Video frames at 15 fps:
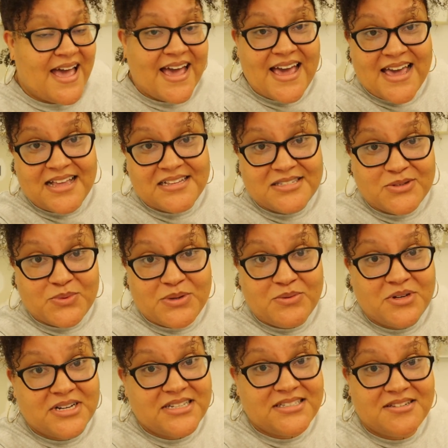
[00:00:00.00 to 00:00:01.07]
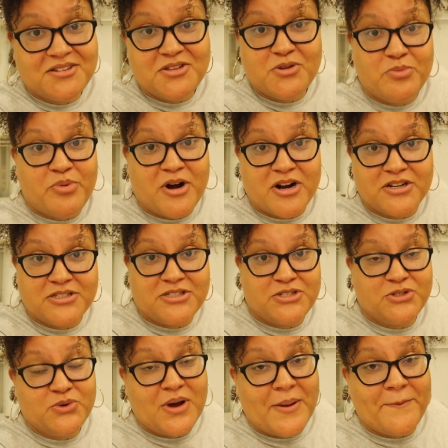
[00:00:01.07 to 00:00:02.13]
And we will continue part
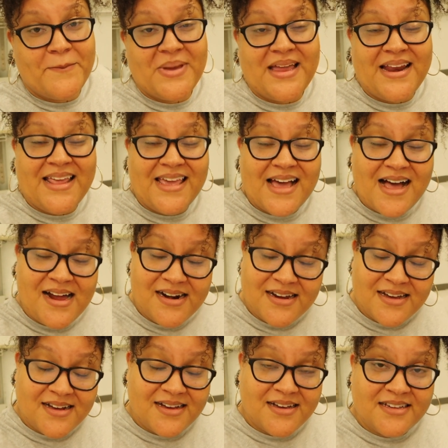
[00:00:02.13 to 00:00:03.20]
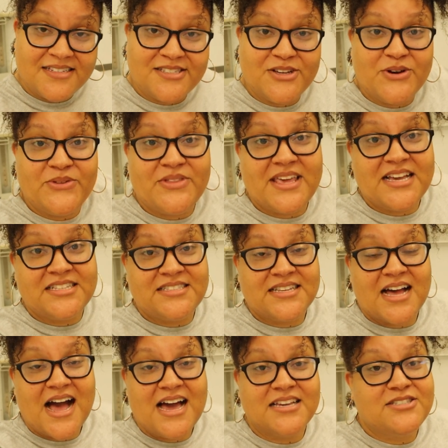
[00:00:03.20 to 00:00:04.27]
two mañana. So thanks
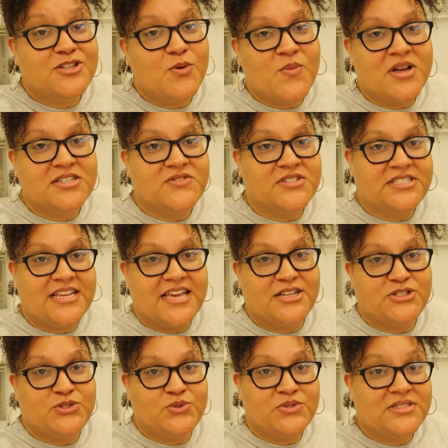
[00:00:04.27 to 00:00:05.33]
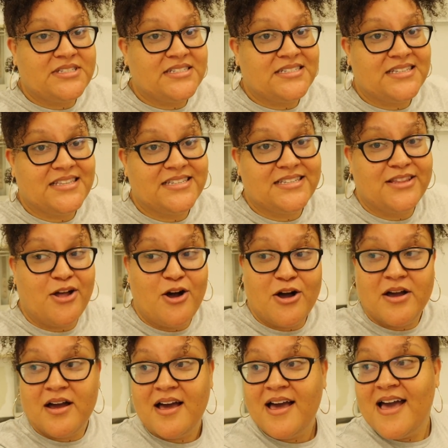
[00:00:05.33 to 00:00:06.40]
guys so much for staying tuned to this
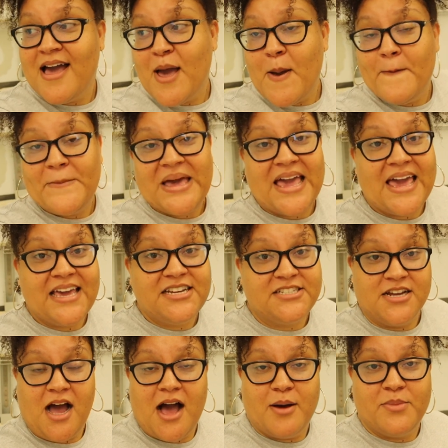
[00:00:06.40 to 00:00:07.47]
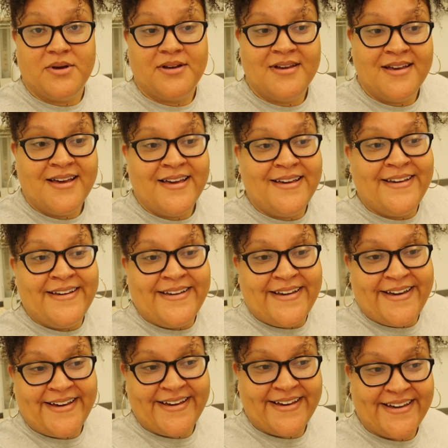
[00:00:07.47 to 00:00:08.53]
long paint job.
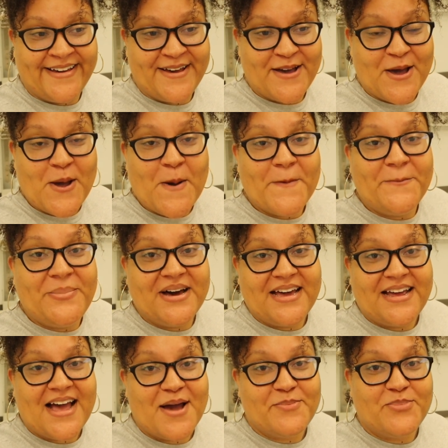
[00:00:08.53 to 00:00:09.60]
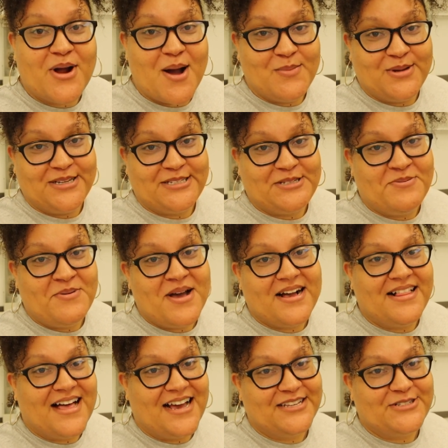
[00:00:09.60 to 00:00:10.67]
But I promise my
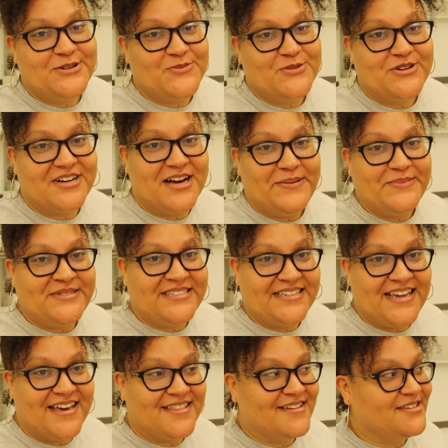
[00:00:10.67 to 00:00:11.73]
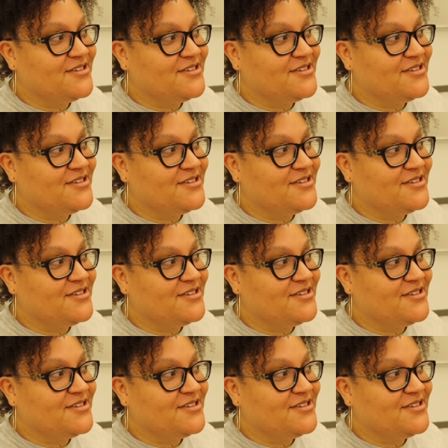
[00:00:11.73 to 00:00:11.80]
classroom will come together.